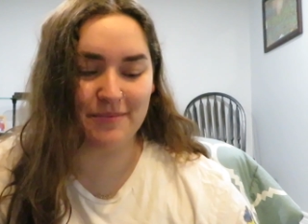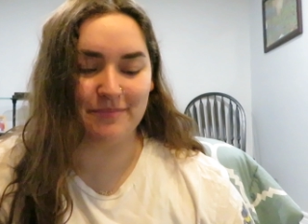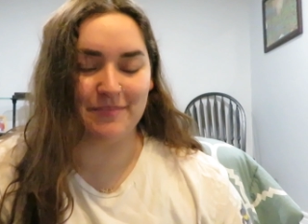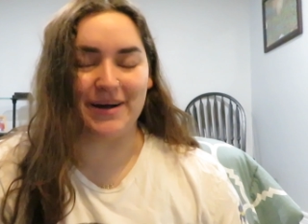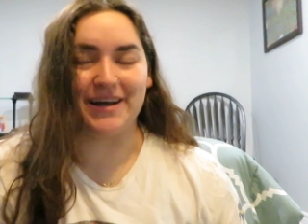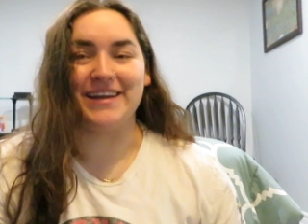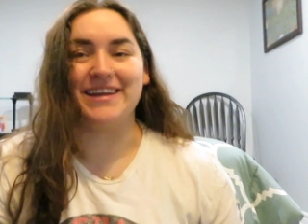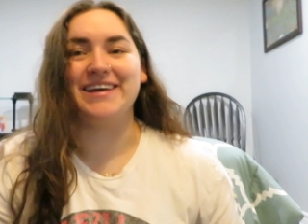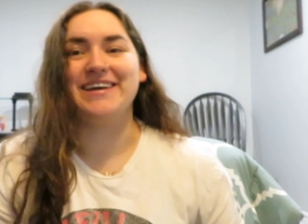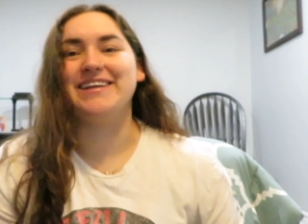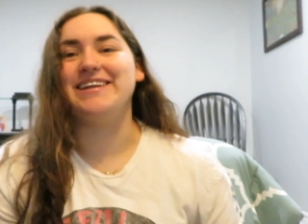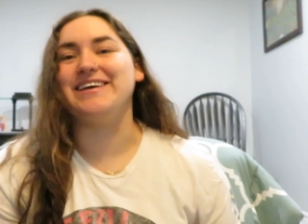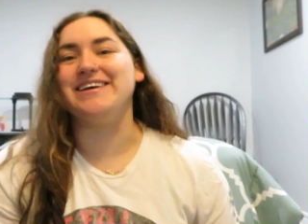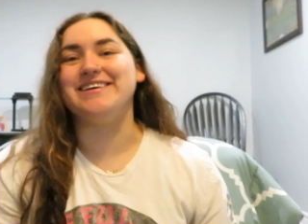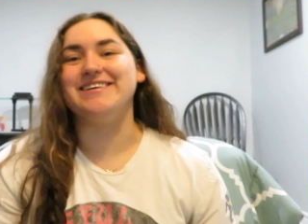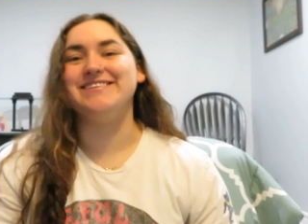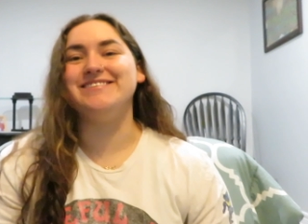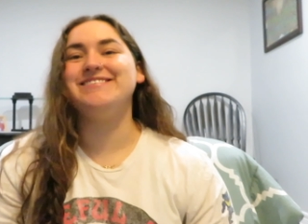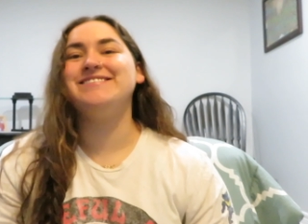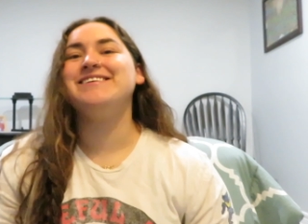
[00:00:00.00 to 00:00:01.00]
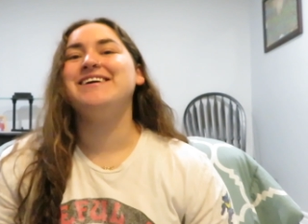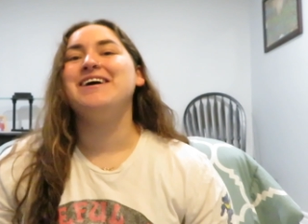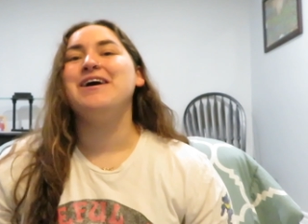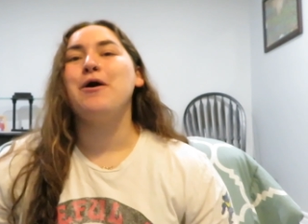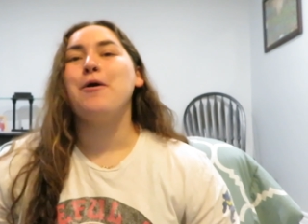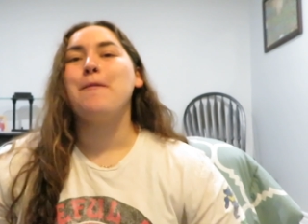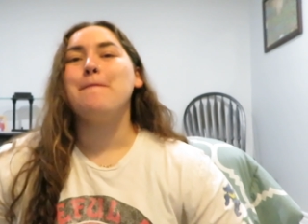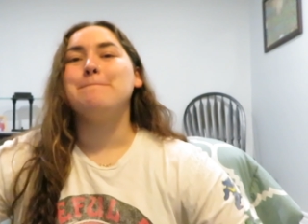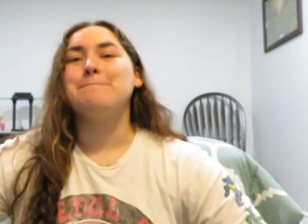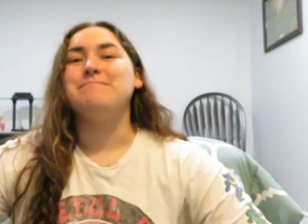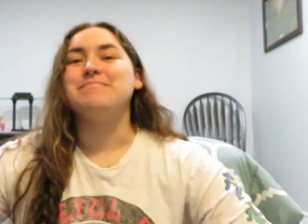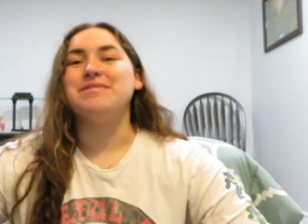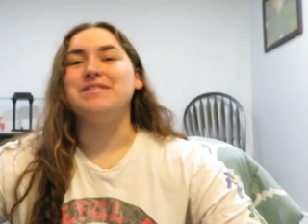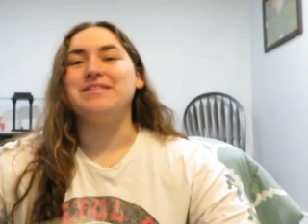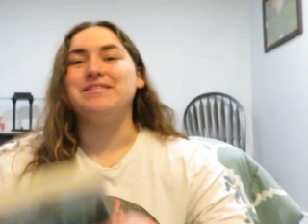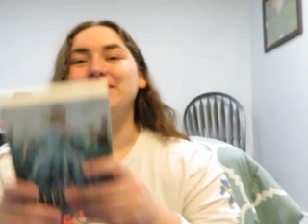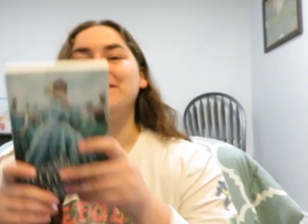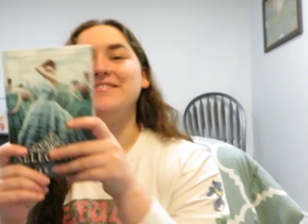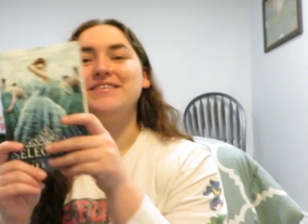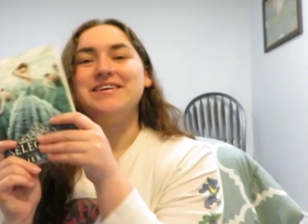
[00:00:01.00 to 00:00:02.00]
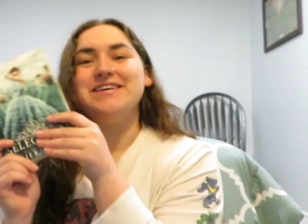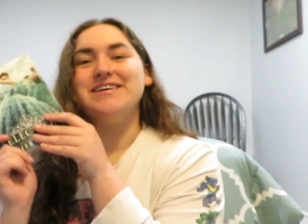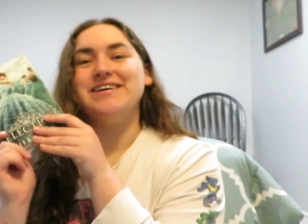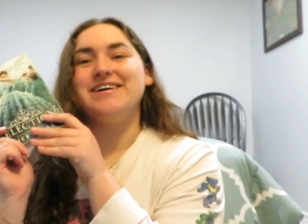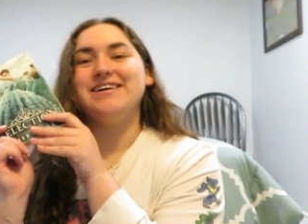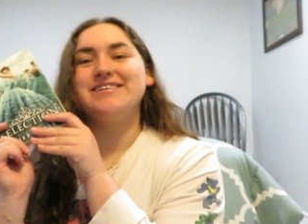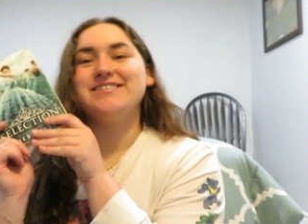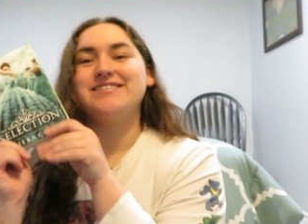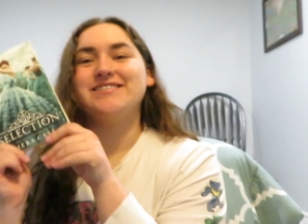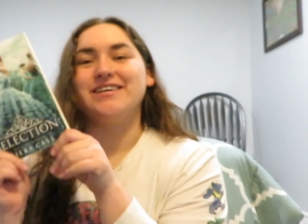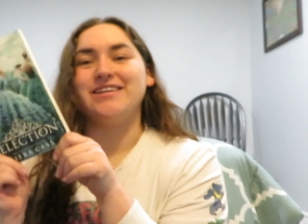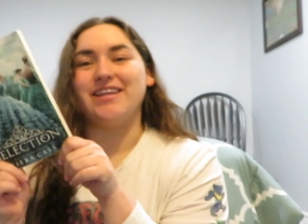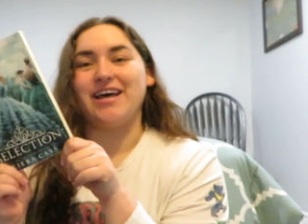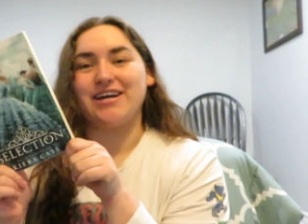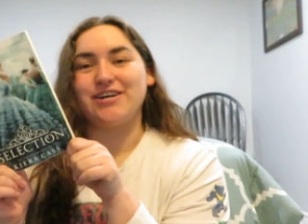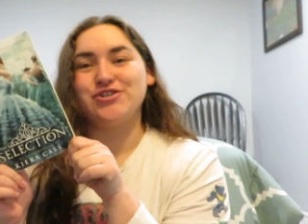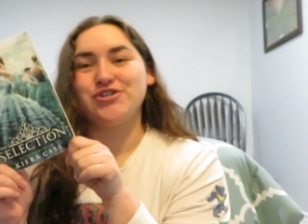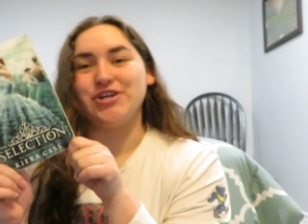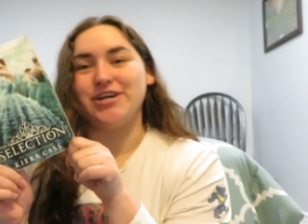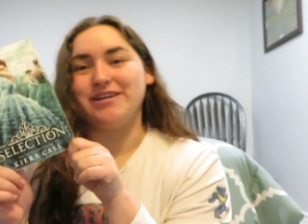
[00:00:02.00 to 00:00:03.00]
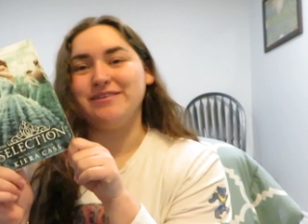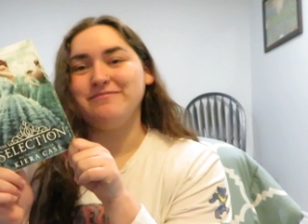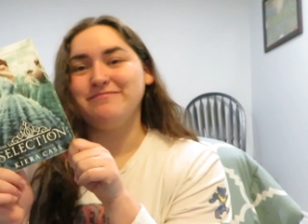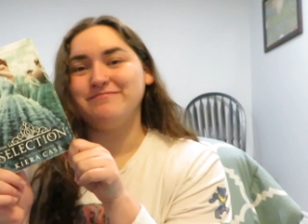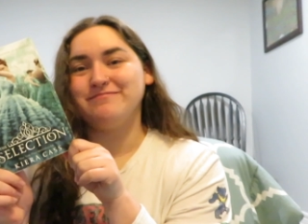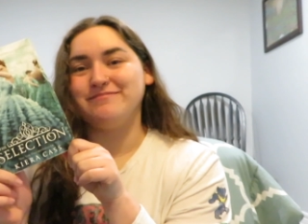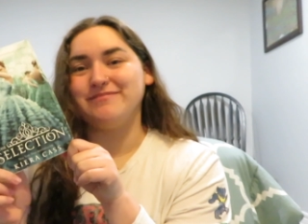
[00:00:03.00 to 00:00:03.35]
But it is the Selection,